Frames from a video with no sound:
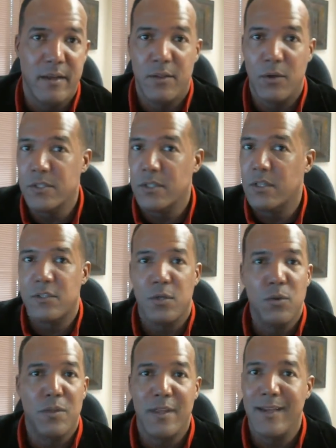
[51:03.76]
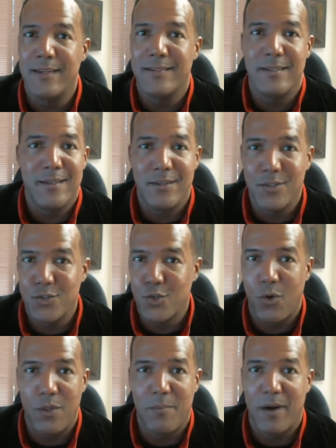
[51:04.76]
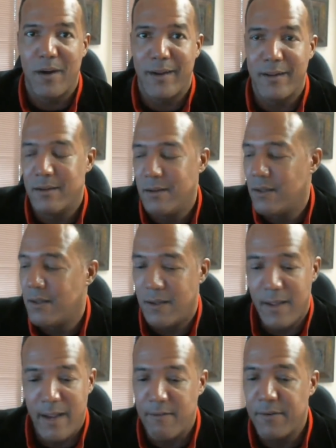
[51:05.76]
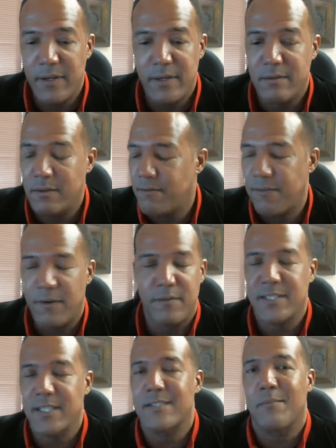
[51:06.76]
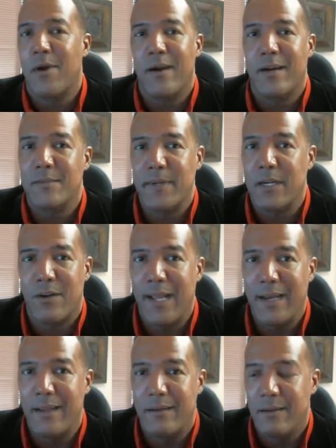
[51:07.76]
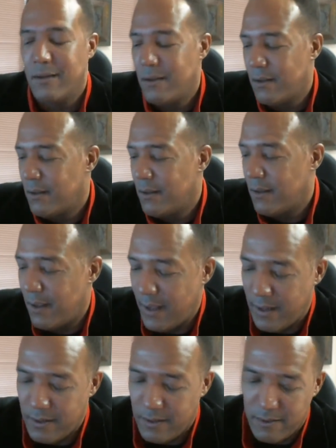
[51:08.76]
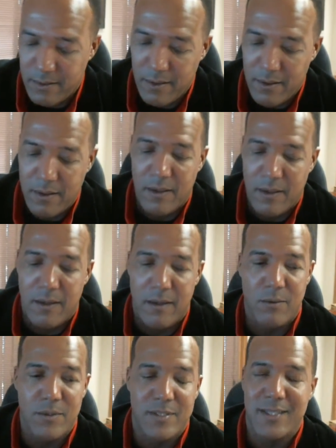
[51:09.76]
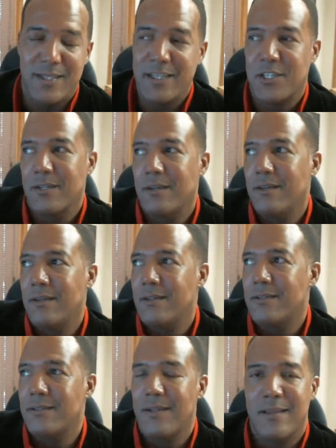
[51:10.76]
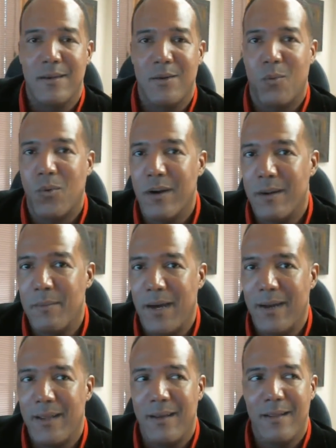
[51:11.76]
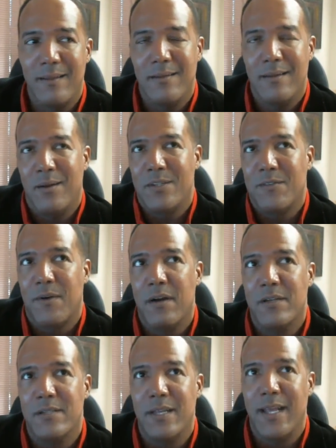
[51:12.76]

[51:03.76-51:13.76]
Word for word: Those are the two things that control the market every for since the market's been created, and a recession is nothing to worry about. And it, you know, as far as it